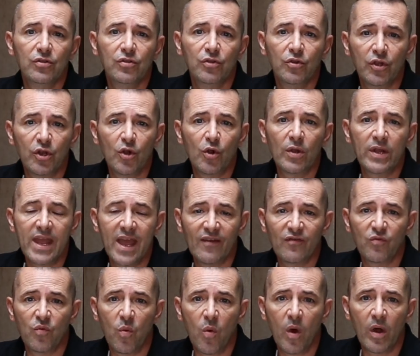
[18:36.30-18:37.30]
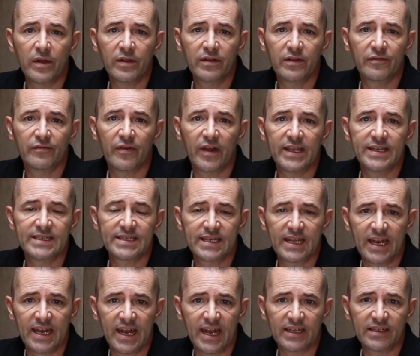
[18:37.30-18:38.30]
you can only have one device
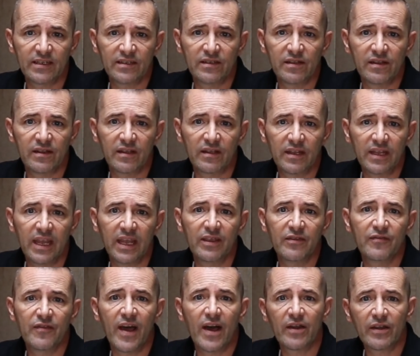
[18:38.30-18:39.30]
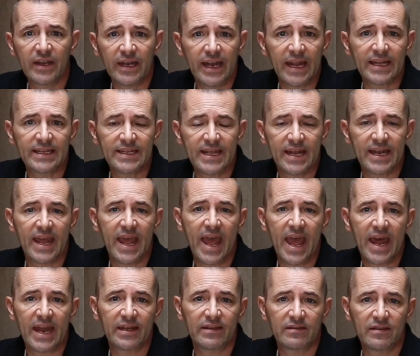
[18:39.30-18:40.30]
connected to the King Falcon antenna
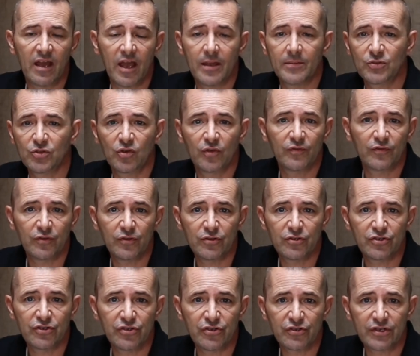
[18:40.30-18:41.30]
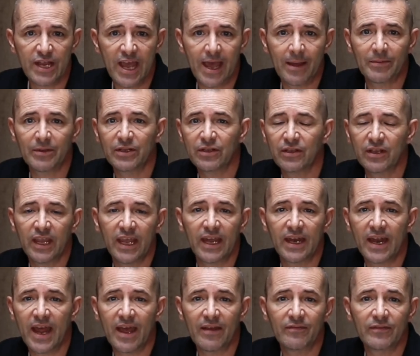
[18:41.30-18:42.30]
at a time. So if you're using your tablet, you
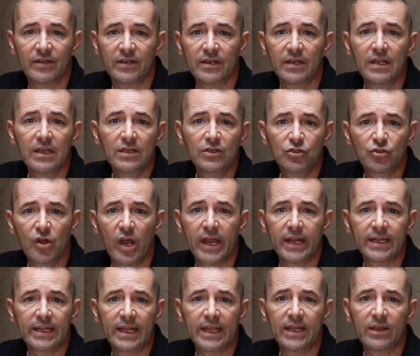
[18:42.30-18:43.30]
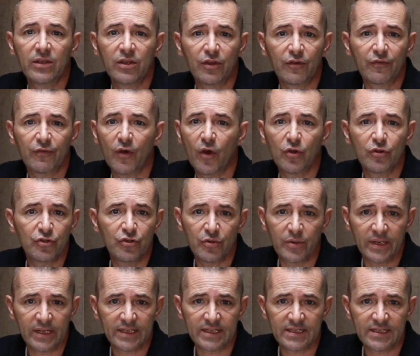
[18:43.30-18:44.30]
can't have it try and link your phone
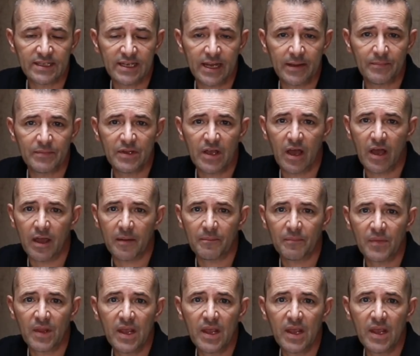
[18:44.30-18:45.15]
to it at the same time.